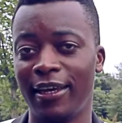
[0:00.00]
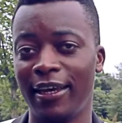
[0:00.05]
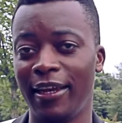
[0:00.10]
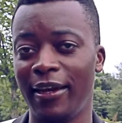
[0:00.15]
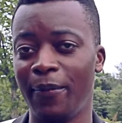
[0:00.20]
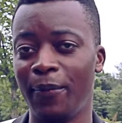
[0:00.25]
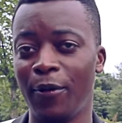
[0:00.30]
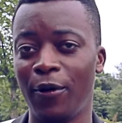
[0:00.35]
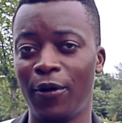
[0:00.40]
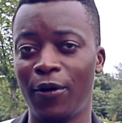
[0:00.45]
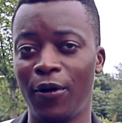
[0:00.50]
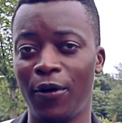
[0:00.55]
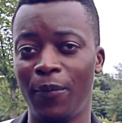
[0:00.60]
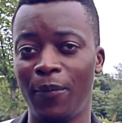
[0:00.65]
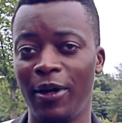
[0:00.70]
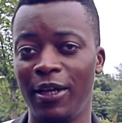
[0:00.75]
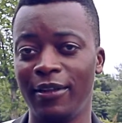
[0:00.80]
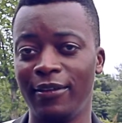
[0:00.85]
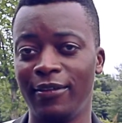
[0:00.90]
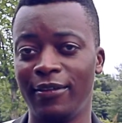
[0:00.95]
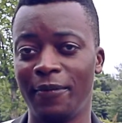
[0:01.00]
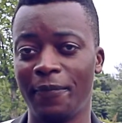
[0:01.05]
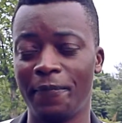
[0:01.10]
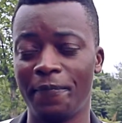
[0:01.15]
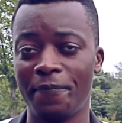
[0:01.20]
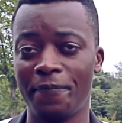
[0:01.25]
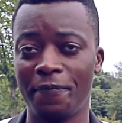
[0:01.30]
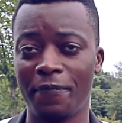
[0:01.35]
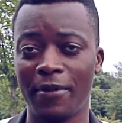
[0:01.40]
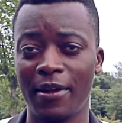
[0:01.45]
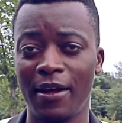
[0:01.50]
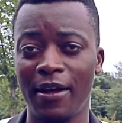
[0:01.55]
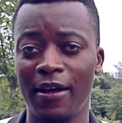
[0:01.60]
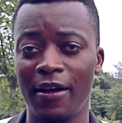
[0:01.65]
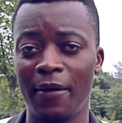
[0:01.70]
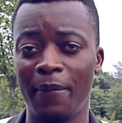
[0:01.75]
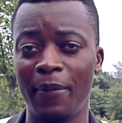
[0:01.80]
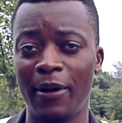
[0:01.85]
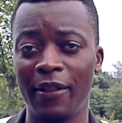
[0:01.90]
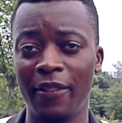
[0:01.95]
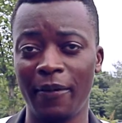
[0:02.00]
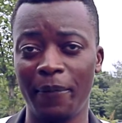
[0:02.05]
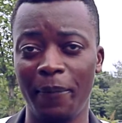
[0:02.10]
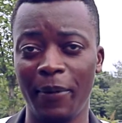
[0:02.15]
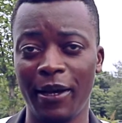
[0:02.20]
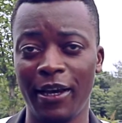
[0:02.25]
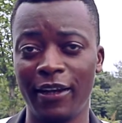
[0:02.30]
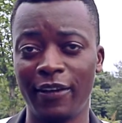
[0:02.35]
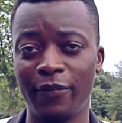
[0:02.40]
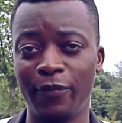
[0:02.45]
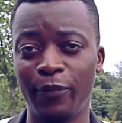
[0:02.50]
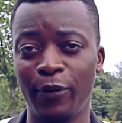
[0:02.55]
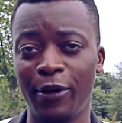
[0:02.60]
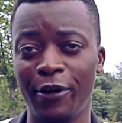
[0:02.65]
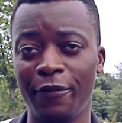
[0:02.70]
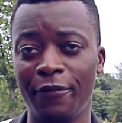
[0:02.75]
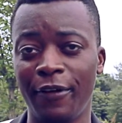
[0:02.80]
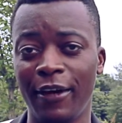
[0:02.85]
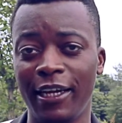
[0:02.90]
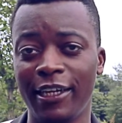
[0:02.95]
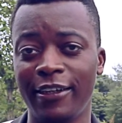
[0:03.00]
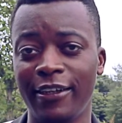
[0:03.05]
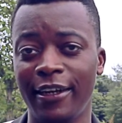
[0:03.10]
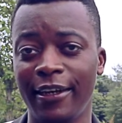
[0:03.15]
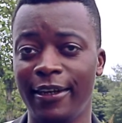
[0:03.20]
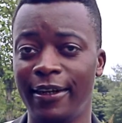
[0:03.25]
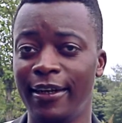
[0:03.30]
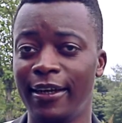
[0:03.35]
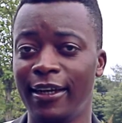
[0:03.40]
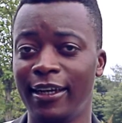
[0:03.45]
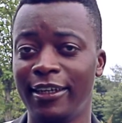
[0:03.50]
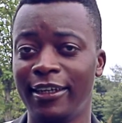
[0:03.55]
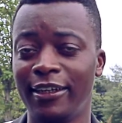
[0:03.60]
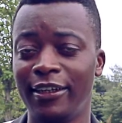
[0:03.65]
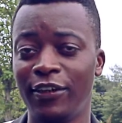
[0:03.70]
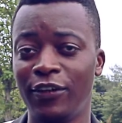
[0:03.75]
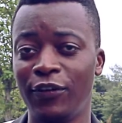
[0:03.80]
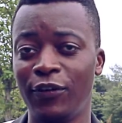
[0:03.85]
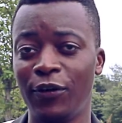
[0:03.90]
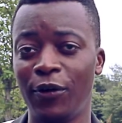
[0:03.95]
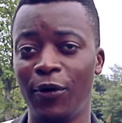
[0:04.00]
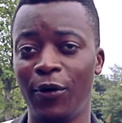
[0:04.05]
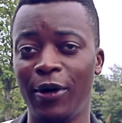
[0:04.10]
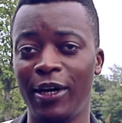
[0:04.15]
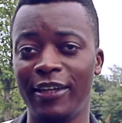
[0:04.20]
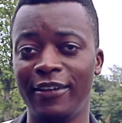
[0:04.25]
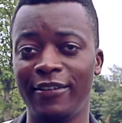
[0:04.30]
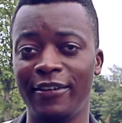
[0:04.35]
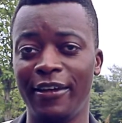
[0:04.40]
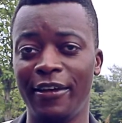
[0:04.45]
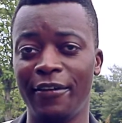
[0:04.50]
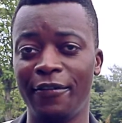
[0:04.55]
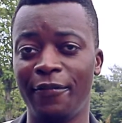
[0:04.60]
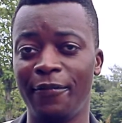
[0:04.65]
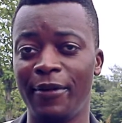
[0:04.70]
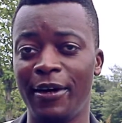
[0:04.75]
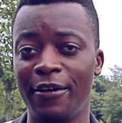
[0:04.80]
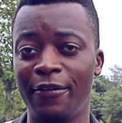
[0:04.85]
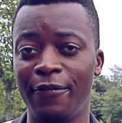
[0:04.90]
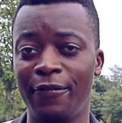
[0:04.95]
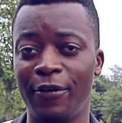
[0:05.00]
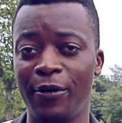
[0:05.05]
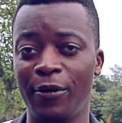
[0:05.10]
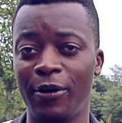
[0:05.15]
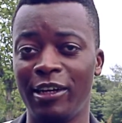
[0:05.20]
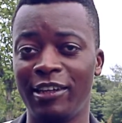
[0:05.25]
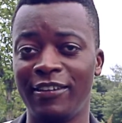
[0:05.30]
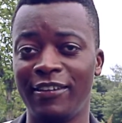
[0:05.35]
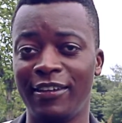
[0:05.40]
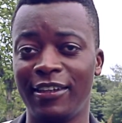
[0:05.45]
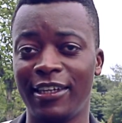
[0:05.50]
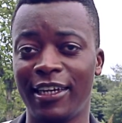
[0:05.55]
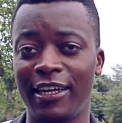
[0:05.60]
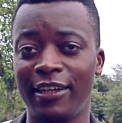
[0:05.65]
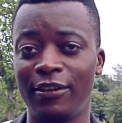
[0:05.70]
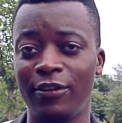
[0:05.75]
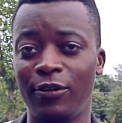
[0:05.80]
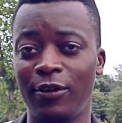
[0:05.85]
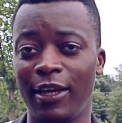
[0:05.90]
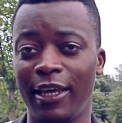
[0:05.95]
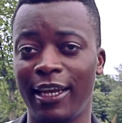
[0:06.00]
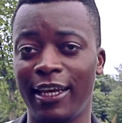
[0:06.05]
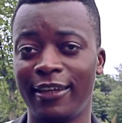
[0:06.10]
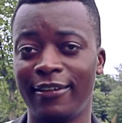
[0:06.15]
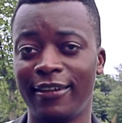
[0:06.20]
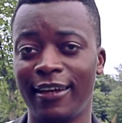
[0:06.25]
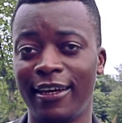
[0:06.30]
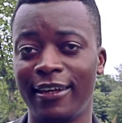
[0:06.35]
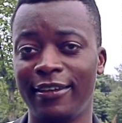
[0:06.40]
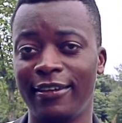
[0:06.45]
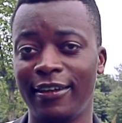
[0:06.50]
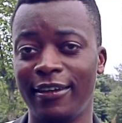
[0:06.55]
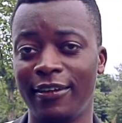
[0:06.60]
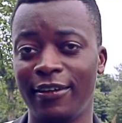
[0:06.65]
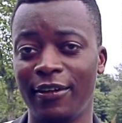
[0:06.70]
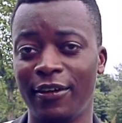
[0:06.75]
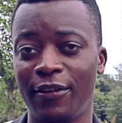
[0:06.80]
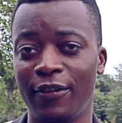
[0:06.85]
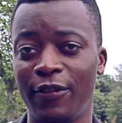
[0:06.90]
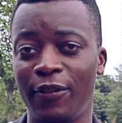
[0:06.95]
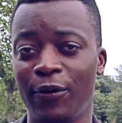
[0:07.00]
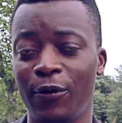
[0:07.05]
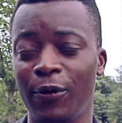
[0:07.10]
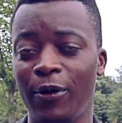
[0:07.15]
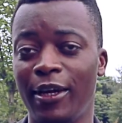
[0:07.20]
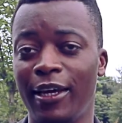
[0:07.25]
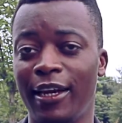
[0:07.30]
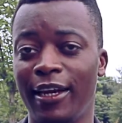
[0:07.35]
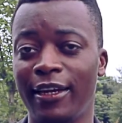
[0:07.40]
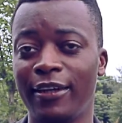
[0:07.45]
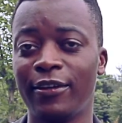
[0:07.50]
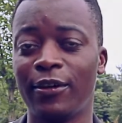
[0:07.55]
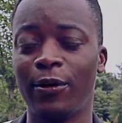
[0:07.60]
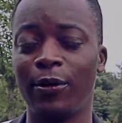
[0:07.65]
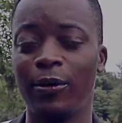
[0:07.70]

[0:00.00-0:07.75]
getting more comments. But the biggest motivation is to always give my viewers the chance to get excited through great